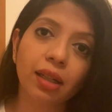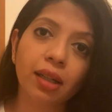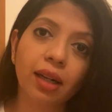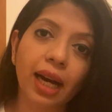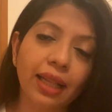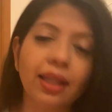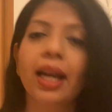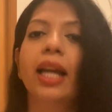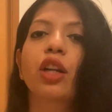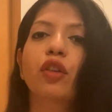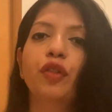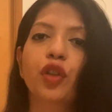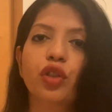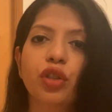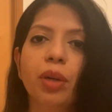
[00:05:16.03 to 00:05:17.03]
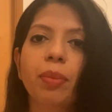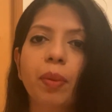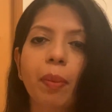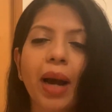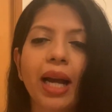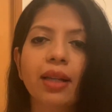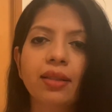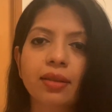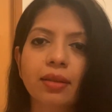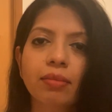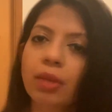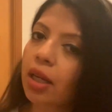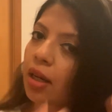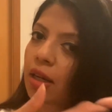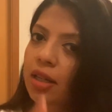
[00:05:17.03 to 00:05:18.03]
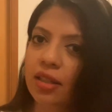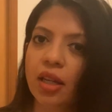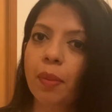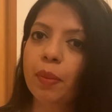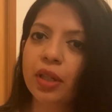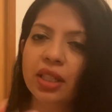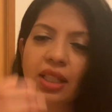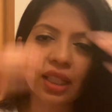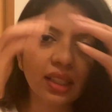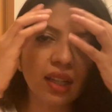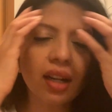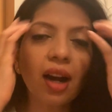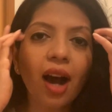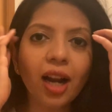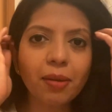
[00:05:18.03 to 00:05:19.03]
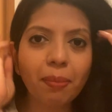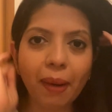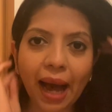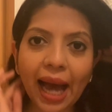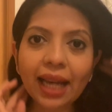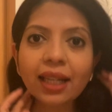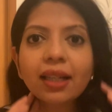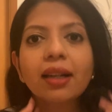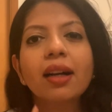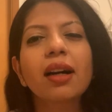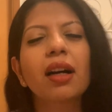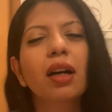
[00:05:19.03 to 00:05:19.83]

at the end of your trip by submitting the card back.